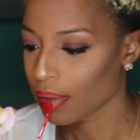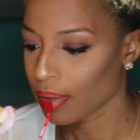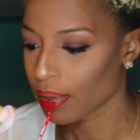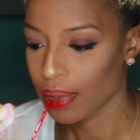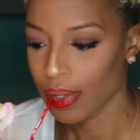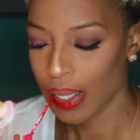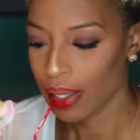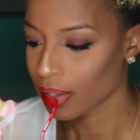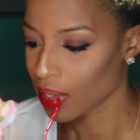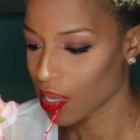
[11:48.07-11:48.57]

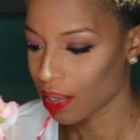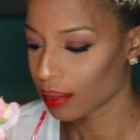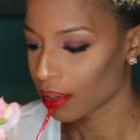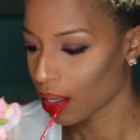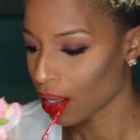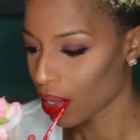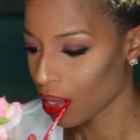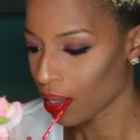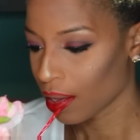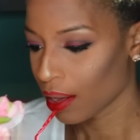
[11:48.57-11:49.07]
And now I'm going
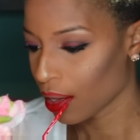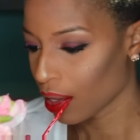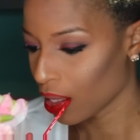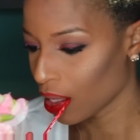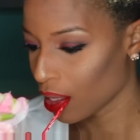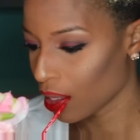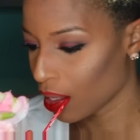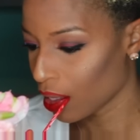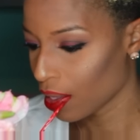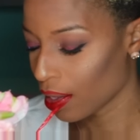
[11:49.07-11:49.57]
in with my
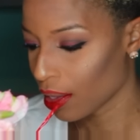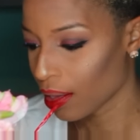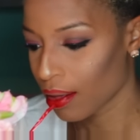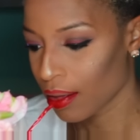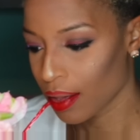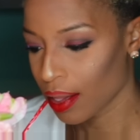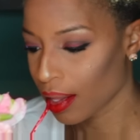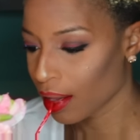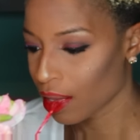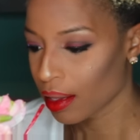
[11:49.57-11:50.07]

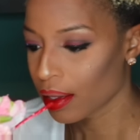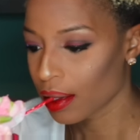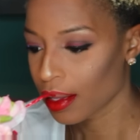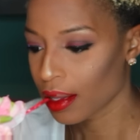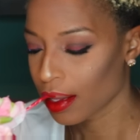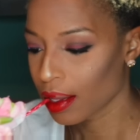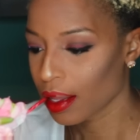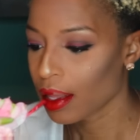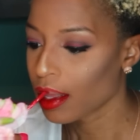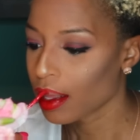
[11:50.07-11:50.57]
favorite
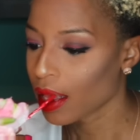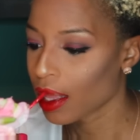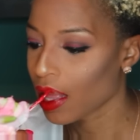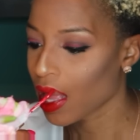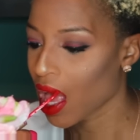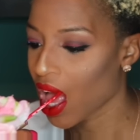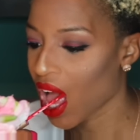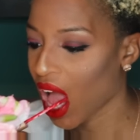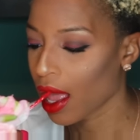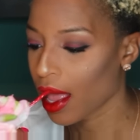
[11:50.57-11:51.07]
lipstick,
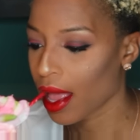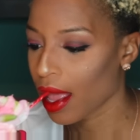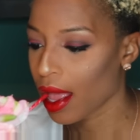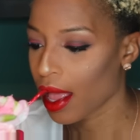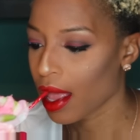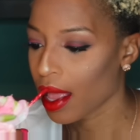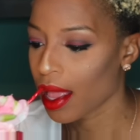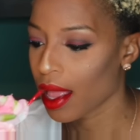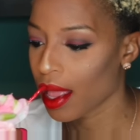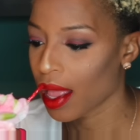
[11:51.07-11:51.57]
Bezos
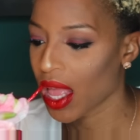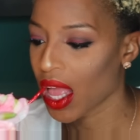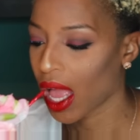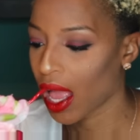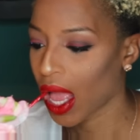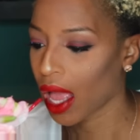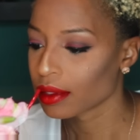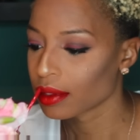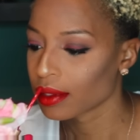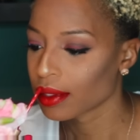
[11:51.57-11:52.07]
by
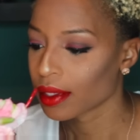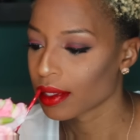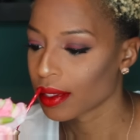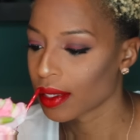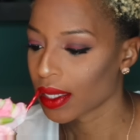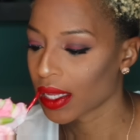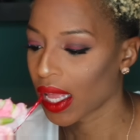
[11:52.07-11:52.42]
Stila.